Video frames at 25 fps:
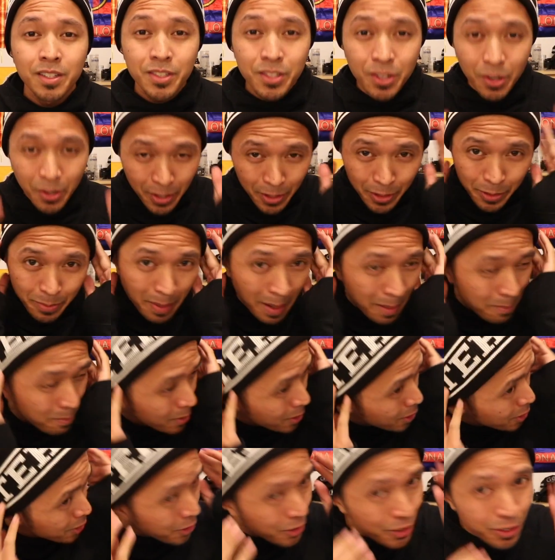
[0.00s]
So here's my
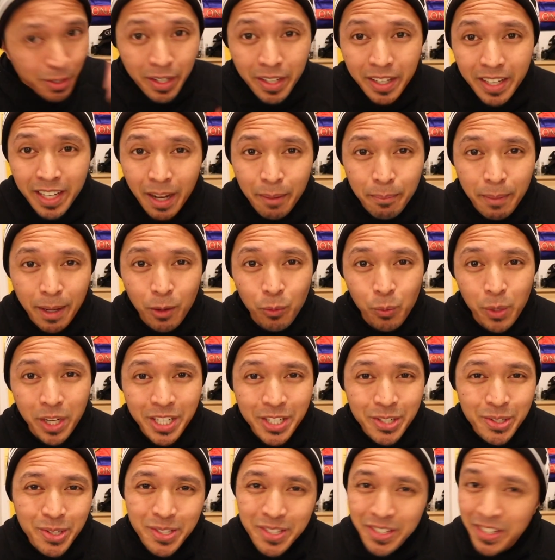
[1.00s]
merch. Got my
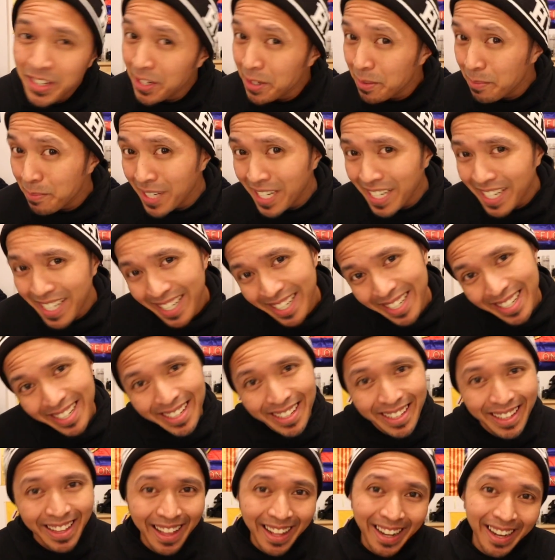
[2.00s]
Winters Here beanie.
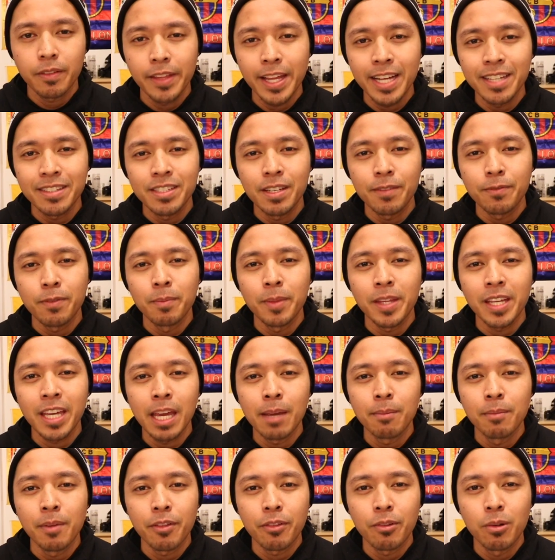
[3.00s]
That's it from the
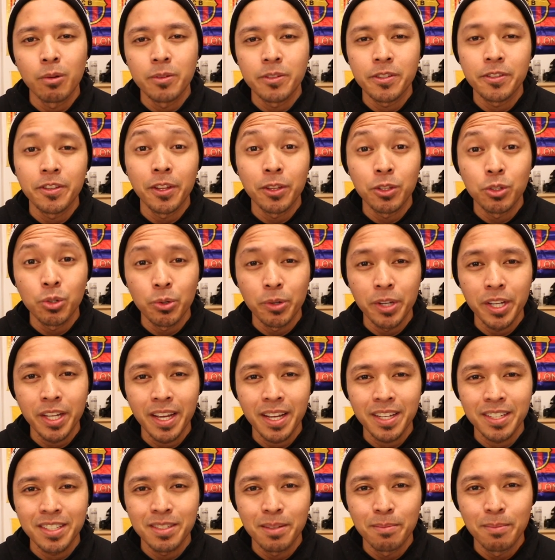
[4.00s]
Game of Thrones The
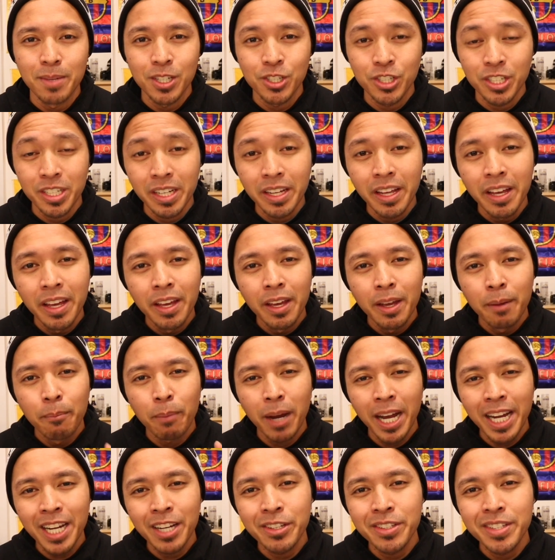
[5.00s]
Touring Exhibition.
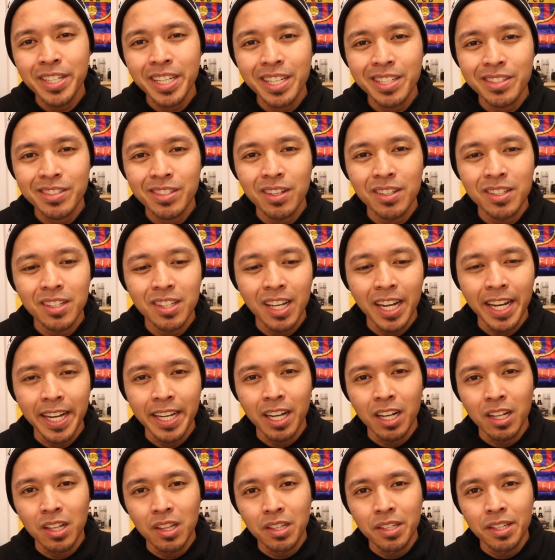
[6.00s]
Buy your tickets
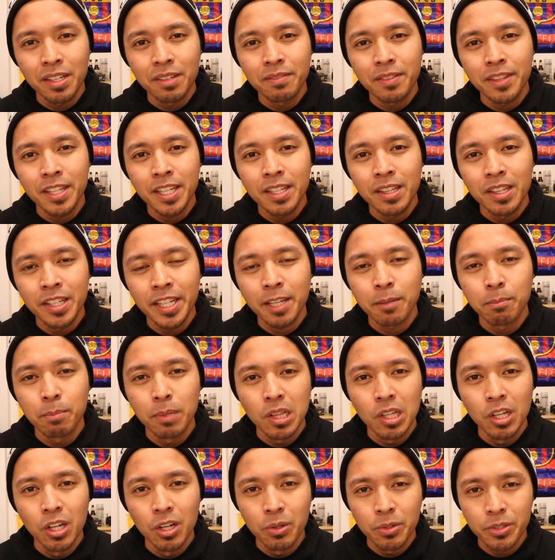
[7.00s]
online, I'll leave the link
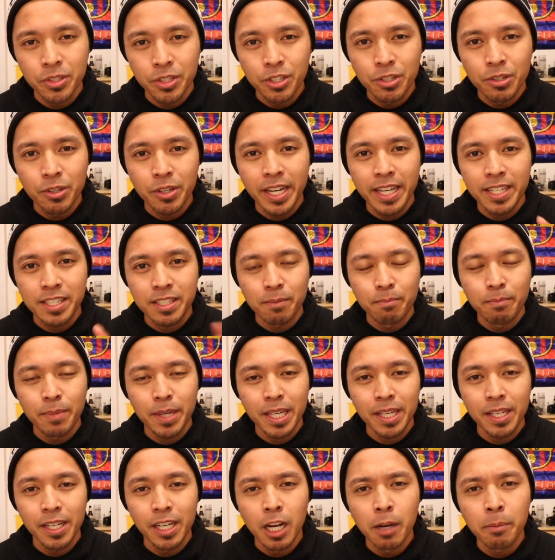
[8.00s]
below so you guys can
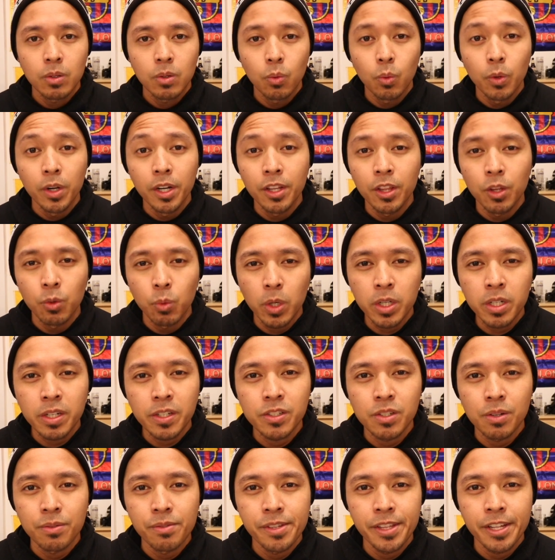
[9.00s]
pick it up. One of the
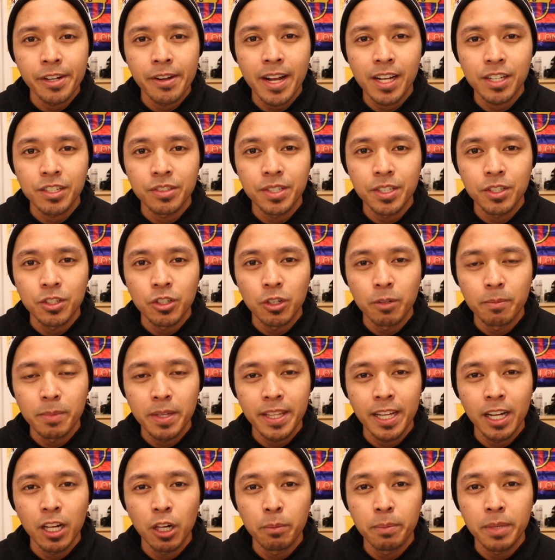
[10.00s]
workers over there actually told
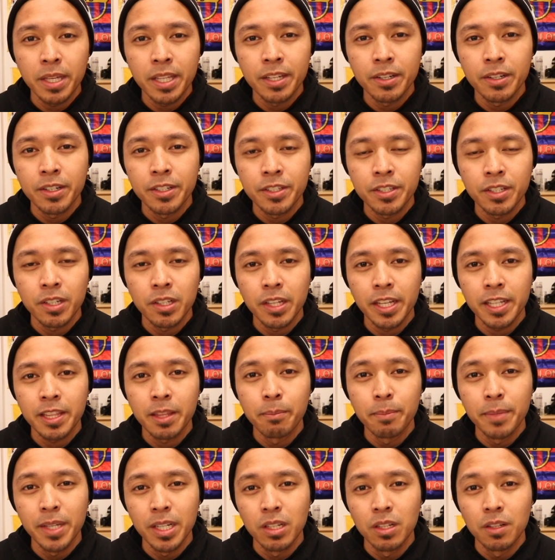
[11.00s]
me that I'll be there until like
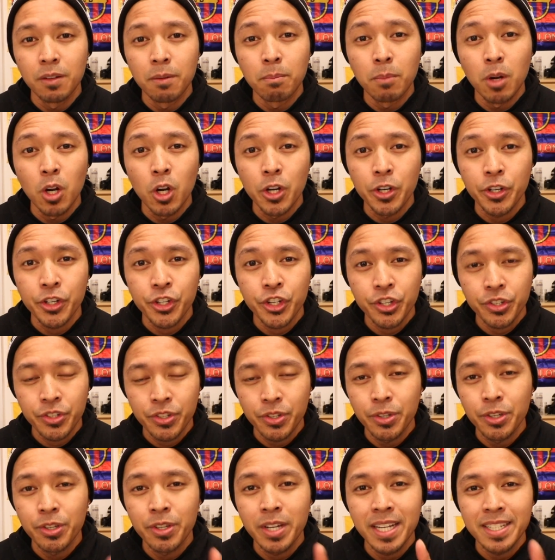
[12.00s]
the middle of March,
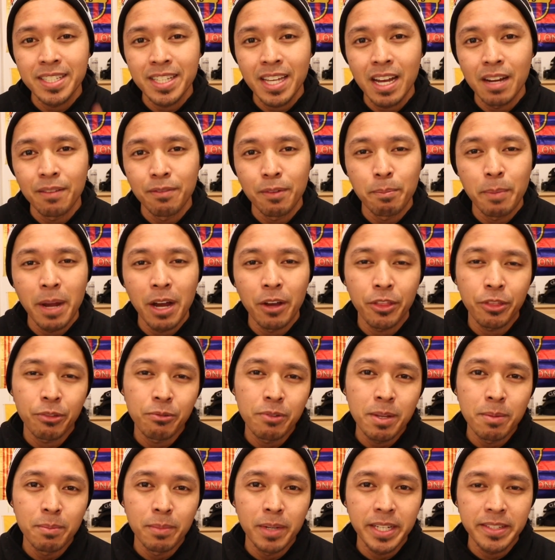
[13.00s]
so you guys have about
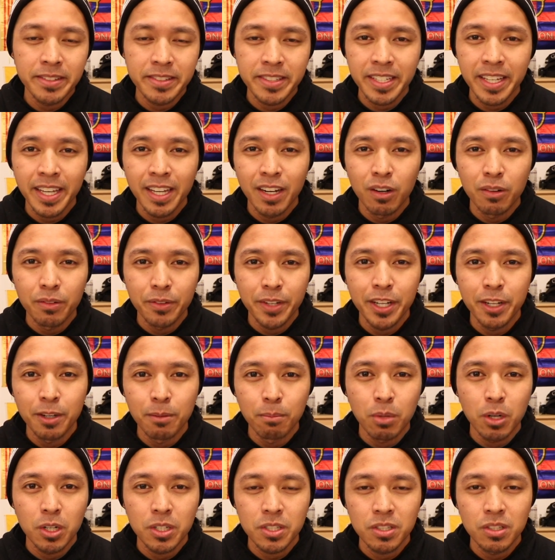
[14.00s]
three months to get over here
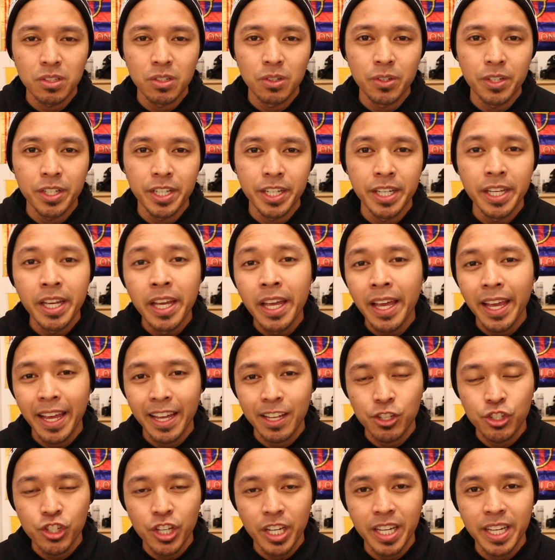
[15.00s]
to Barcelona
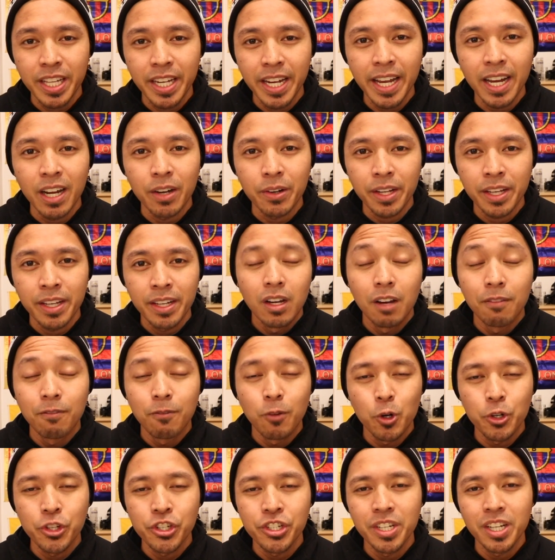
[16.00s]
and check it out.
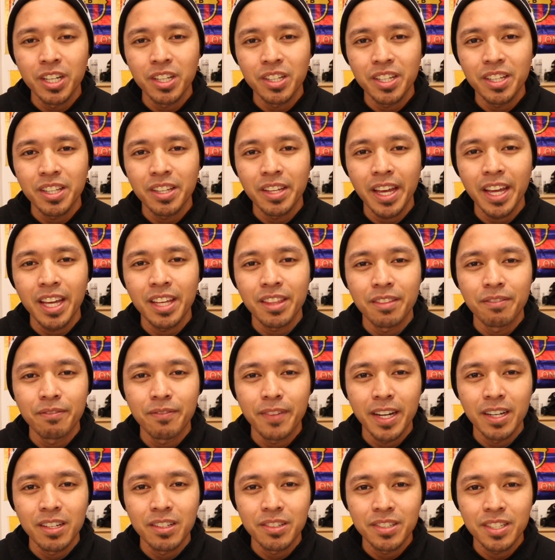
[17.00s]
Unfortunately, the eighth and
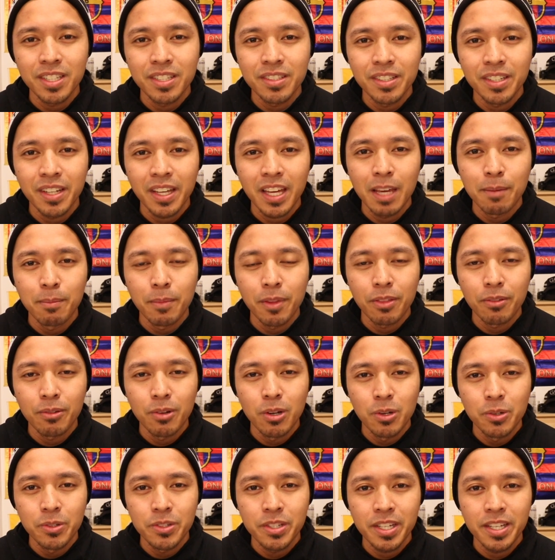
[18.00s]
final season of Game of
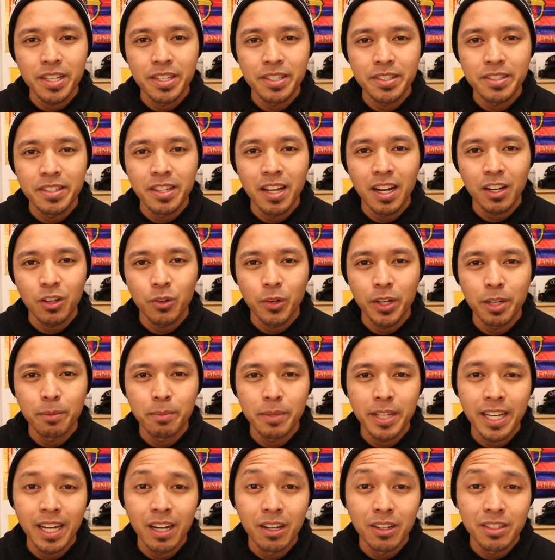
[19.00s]
Thrones is not going to
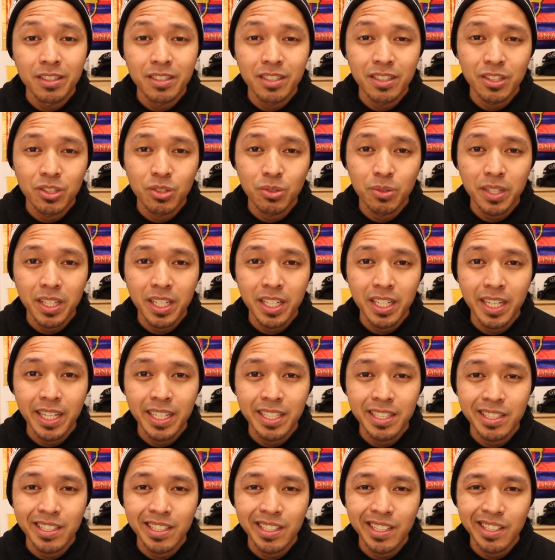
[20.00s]
be out until
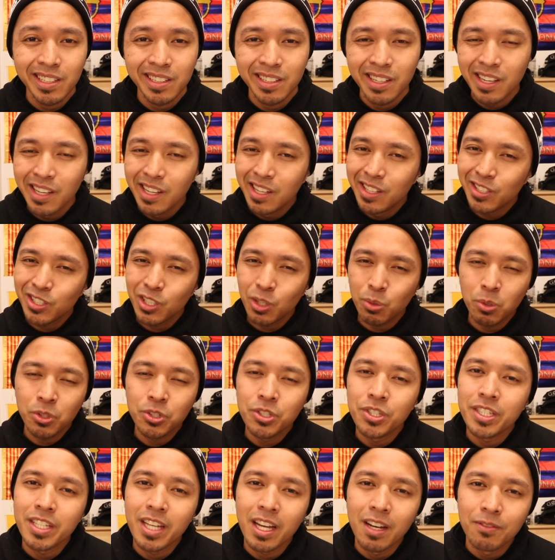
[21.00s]
2019, so we'll
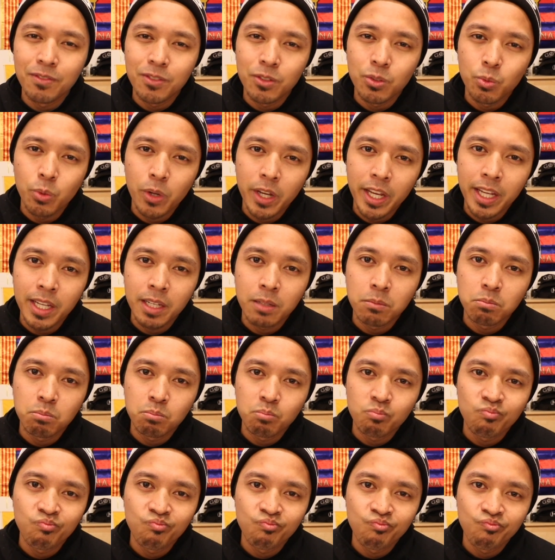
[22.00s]
just have to wait.
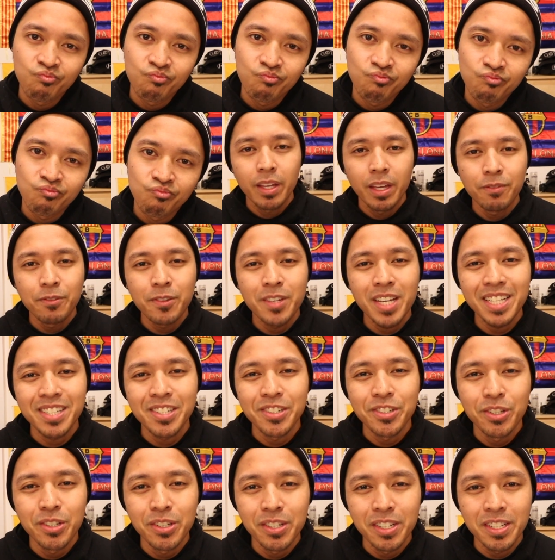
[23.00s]
If you guys
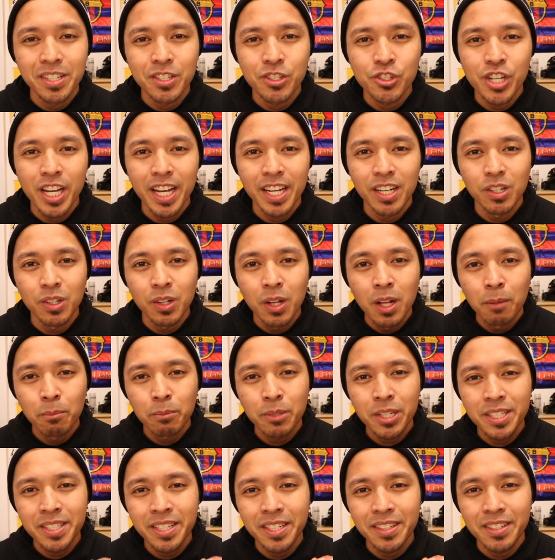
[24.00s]
are new to this channel,
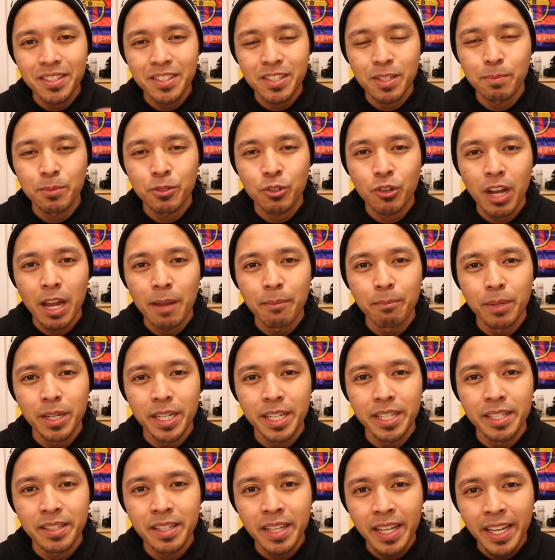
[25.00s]
please hit the subscribe
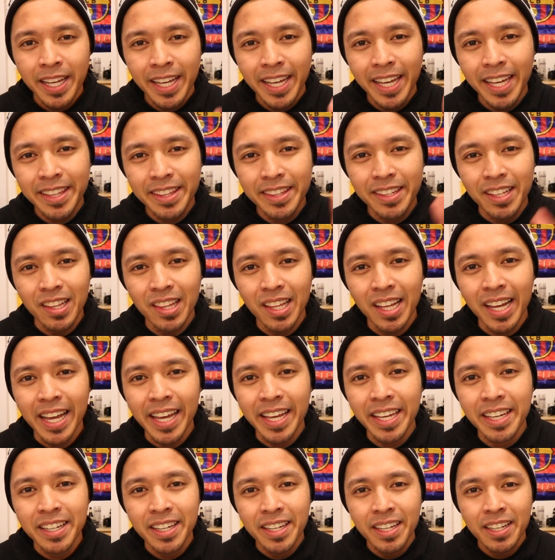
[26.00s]
button, hit the
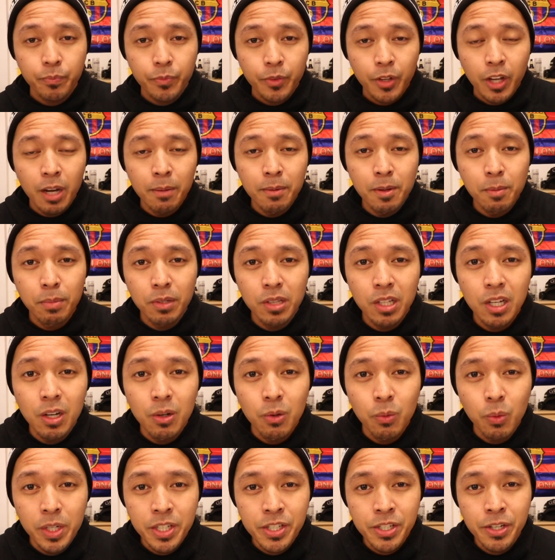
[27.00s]
like, comment
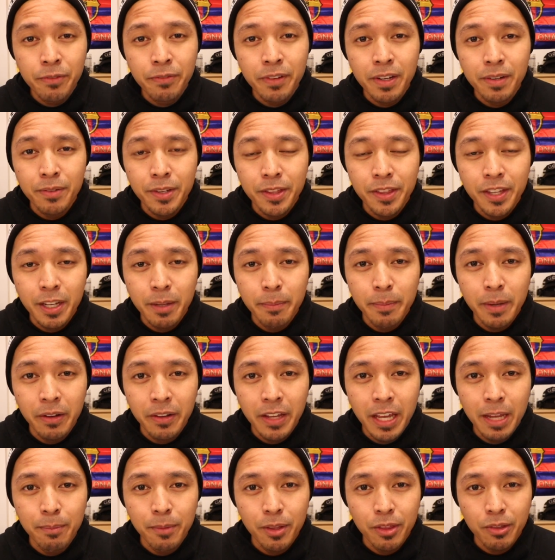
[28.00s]
below, what's your favorite thing
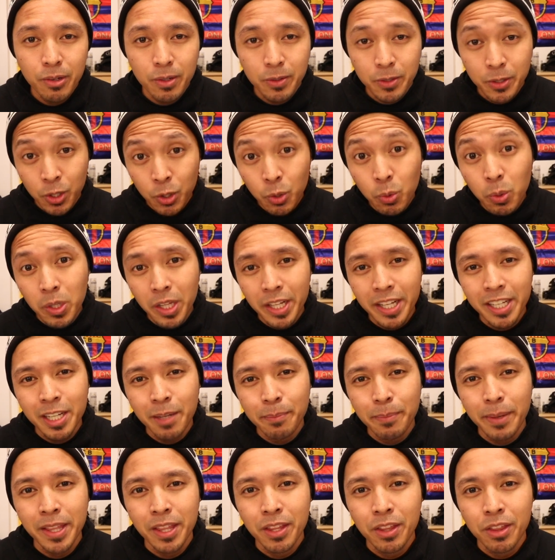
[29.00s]
about Game of Thrones? Who will end
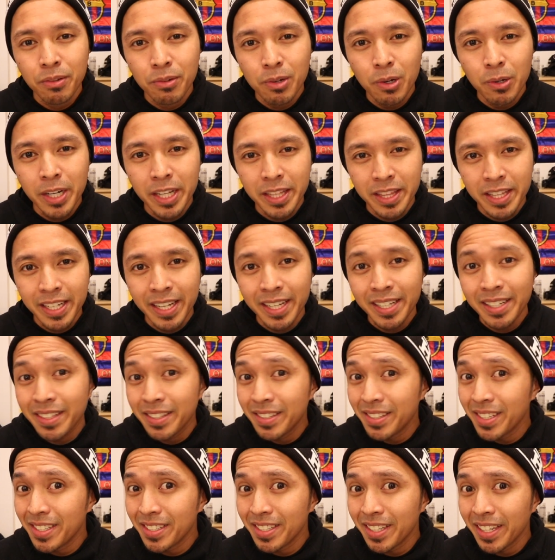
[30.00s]
up at the throne at the end
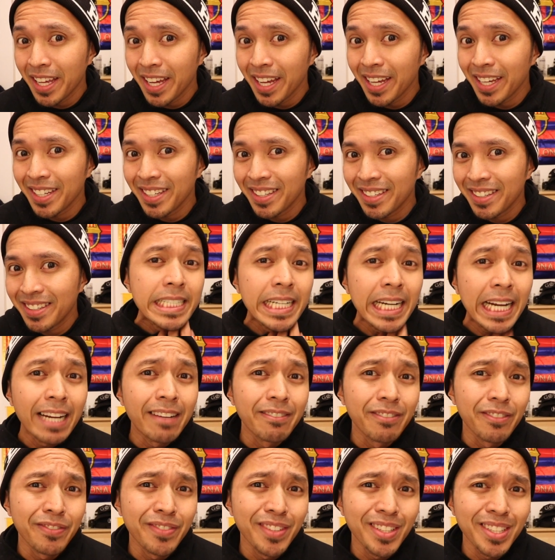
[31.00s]
of season 8? I
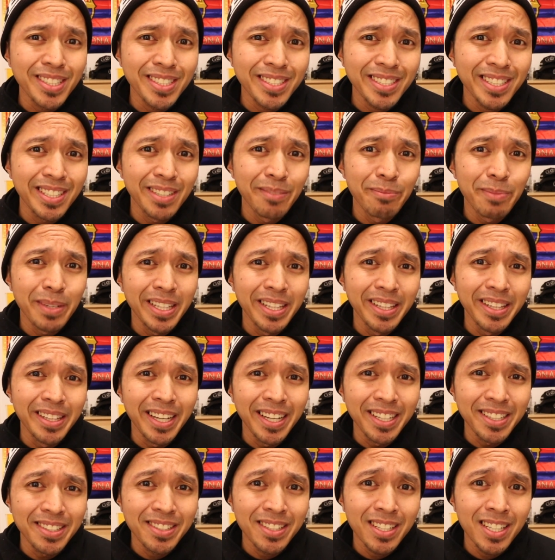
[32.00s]
have a feeling he's gonna be the
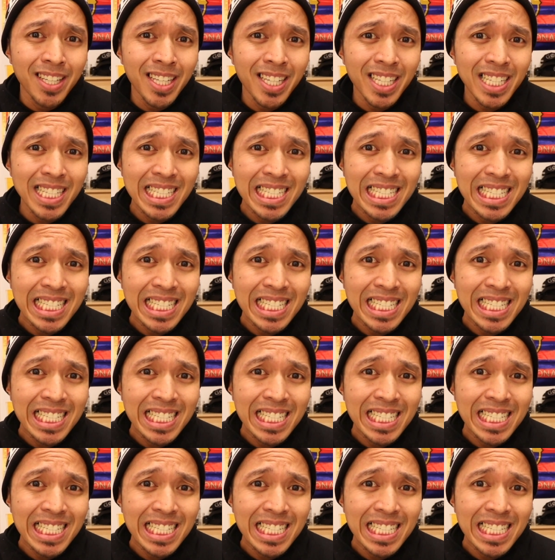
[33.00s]
Night's King.